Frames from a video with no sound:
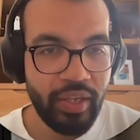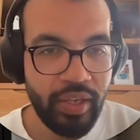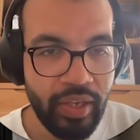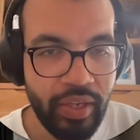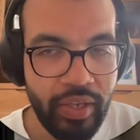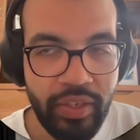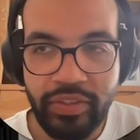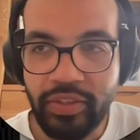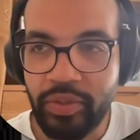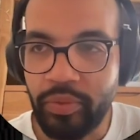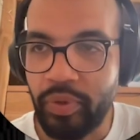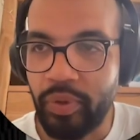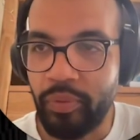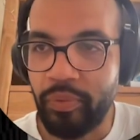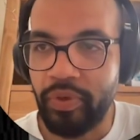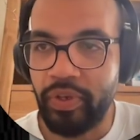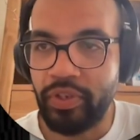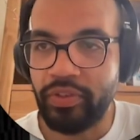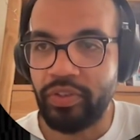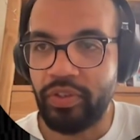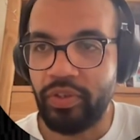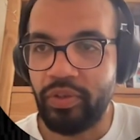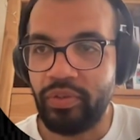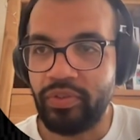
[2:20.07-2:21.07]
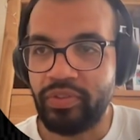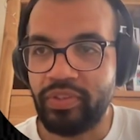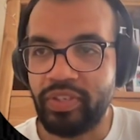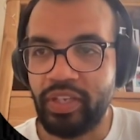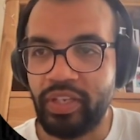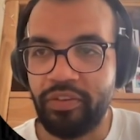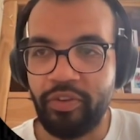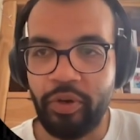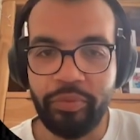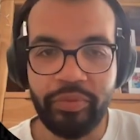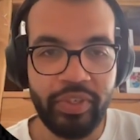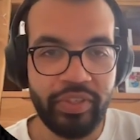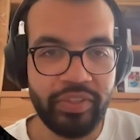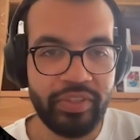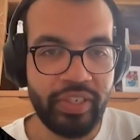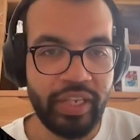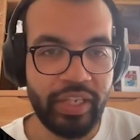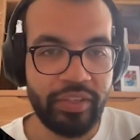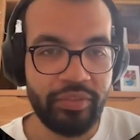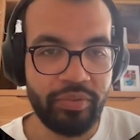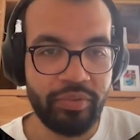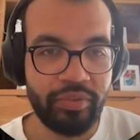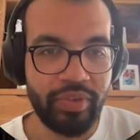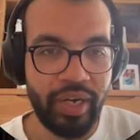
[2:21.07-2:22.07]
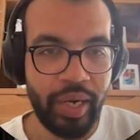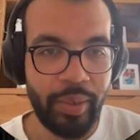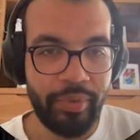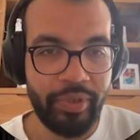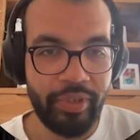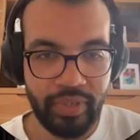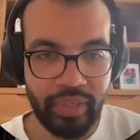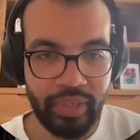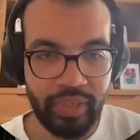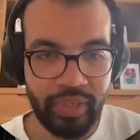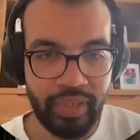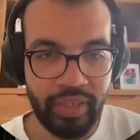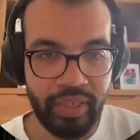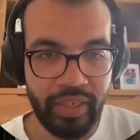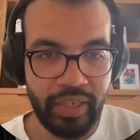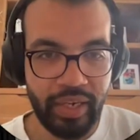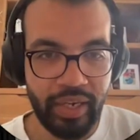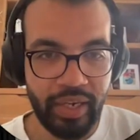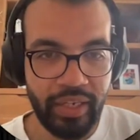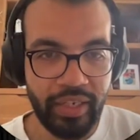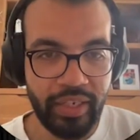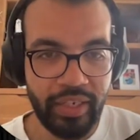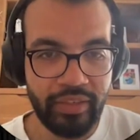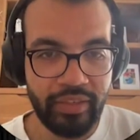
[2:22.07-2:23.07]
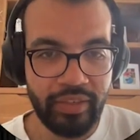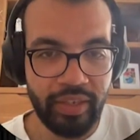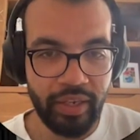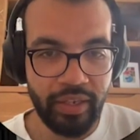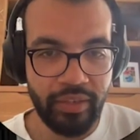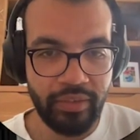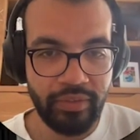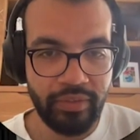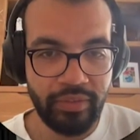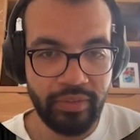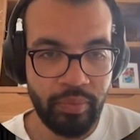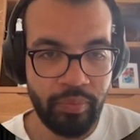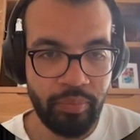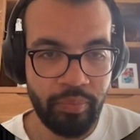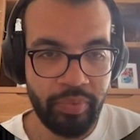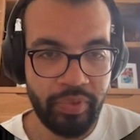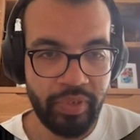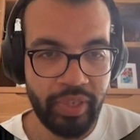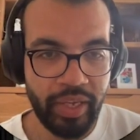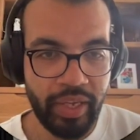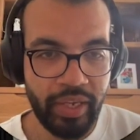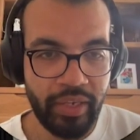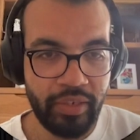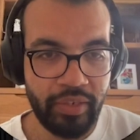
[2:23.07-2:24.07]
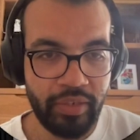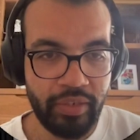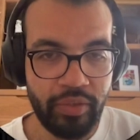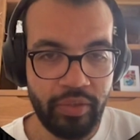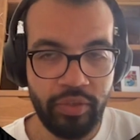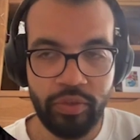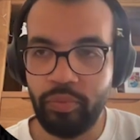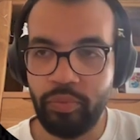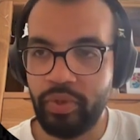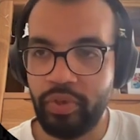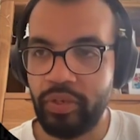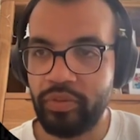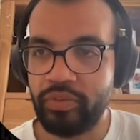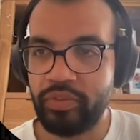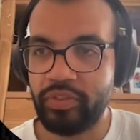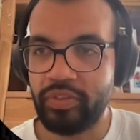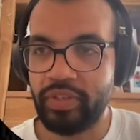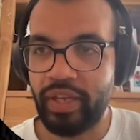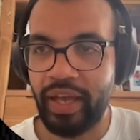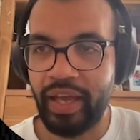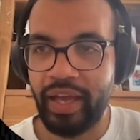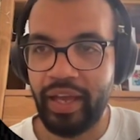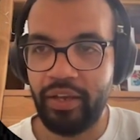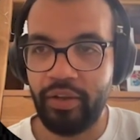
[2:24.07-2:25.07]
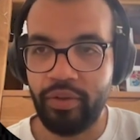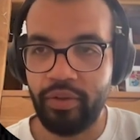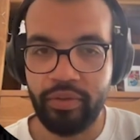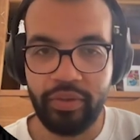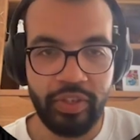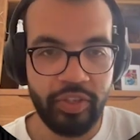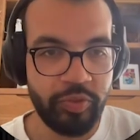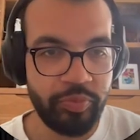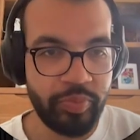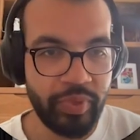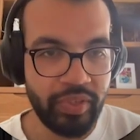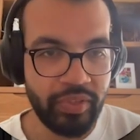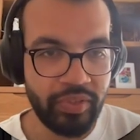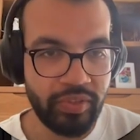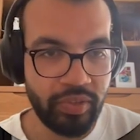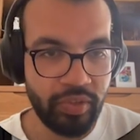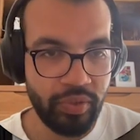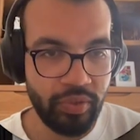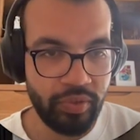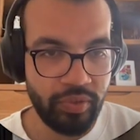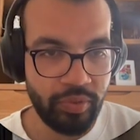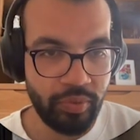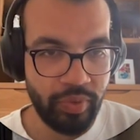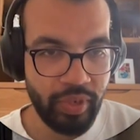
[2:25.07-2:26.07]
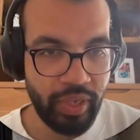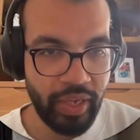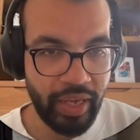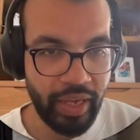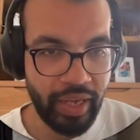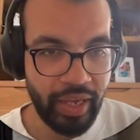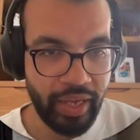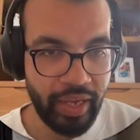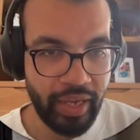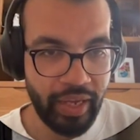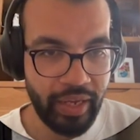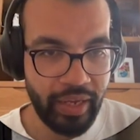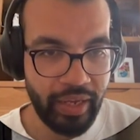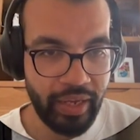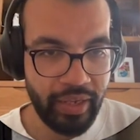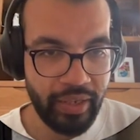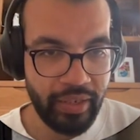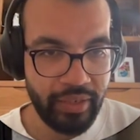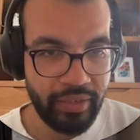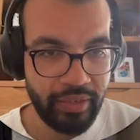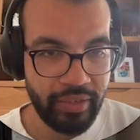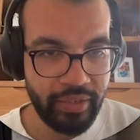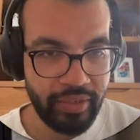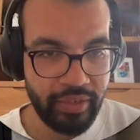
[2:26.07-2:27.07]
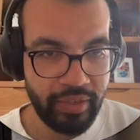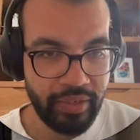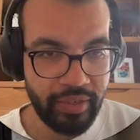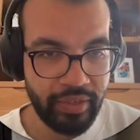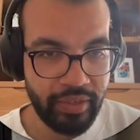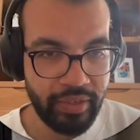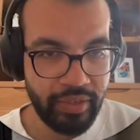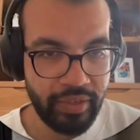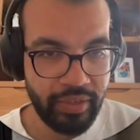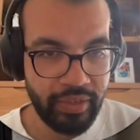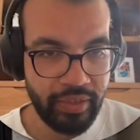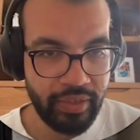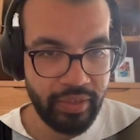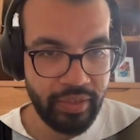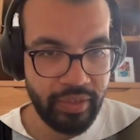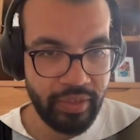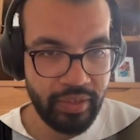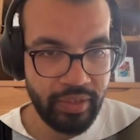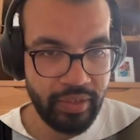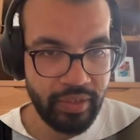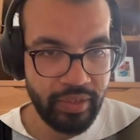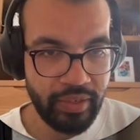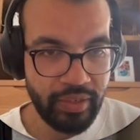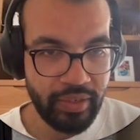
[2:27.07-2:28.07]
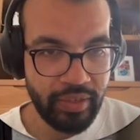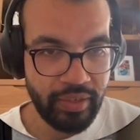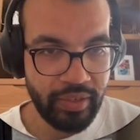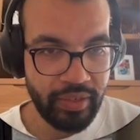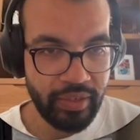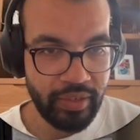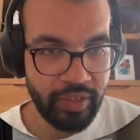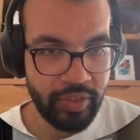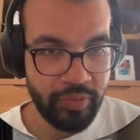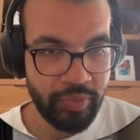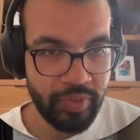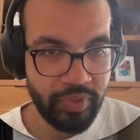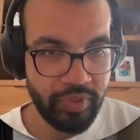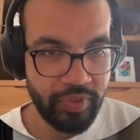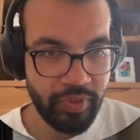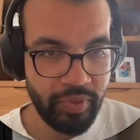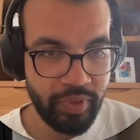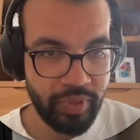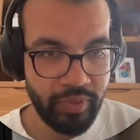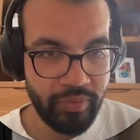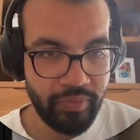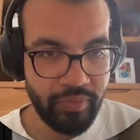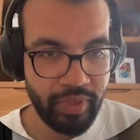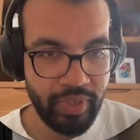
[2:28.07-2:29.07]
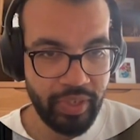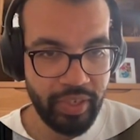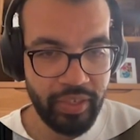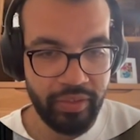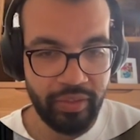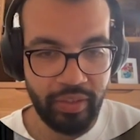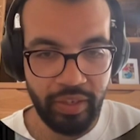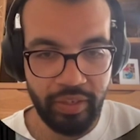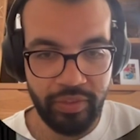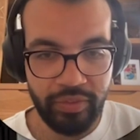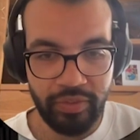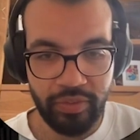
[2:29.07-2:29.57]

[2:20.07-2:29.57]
So what I want to do is see if object select will grab it. It kind of does, but then you want to just add on this bit too. So I want to add this bit to it, and it does,